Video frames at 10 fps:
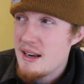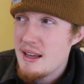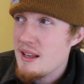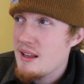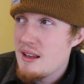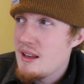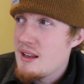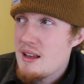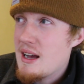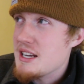And
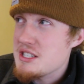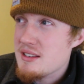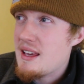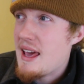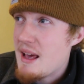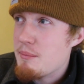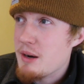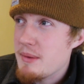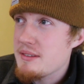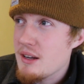I just can't
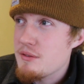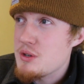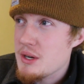bring myself